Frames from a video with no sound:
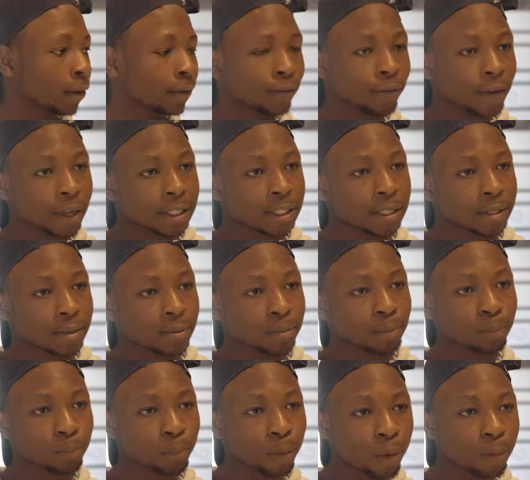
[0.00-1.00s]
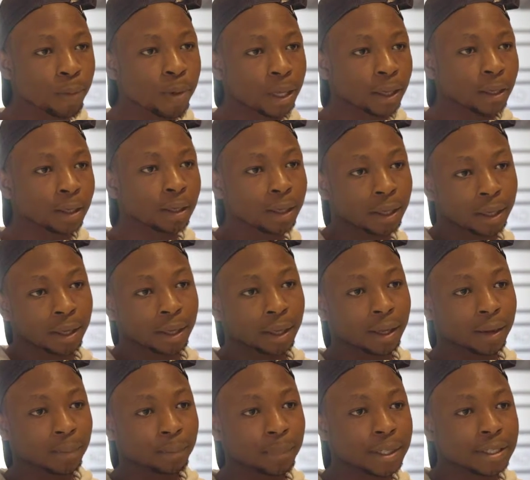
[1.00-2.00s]
The first booming
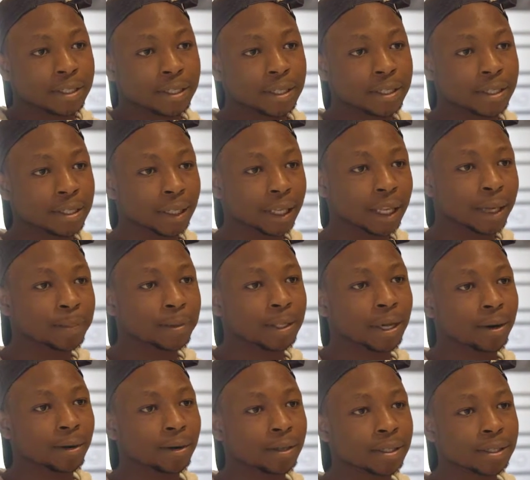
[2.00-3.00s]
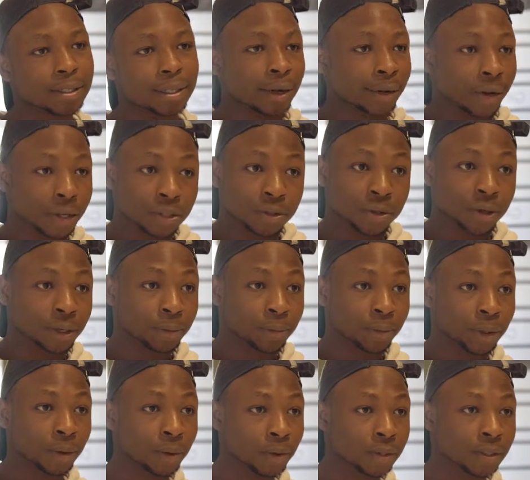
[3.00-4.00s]
business in Cape Town is the restaurant,
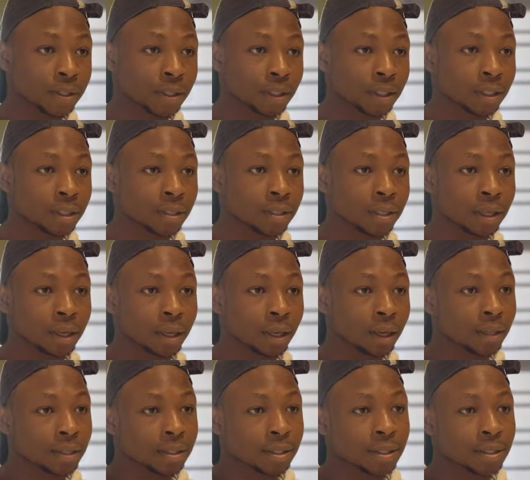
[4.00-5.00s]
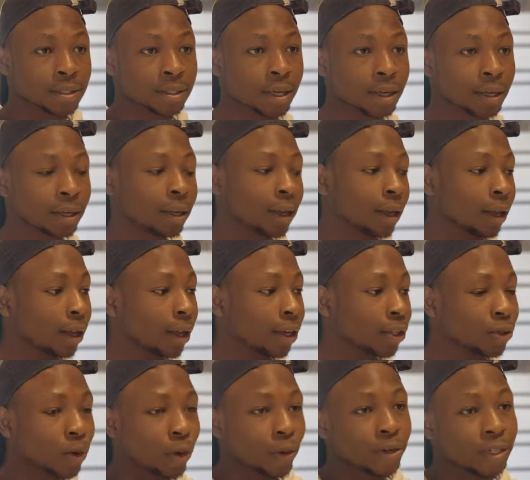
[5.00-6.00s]
because it is a
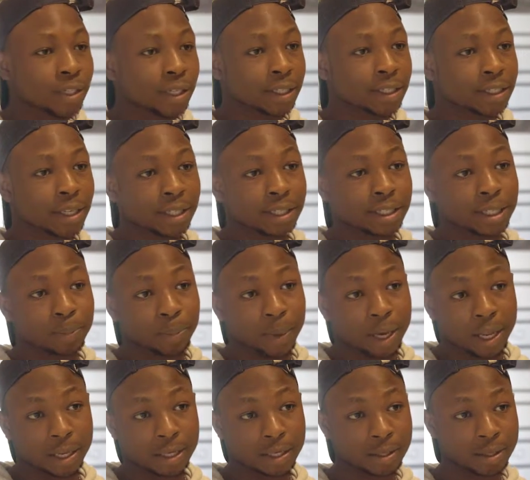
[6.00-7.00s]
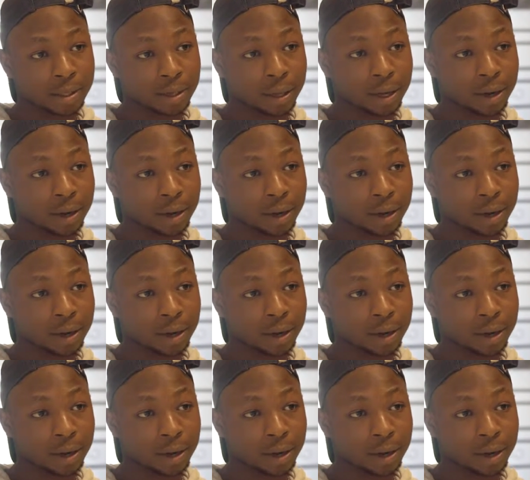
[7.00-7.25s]
tourist attraction place.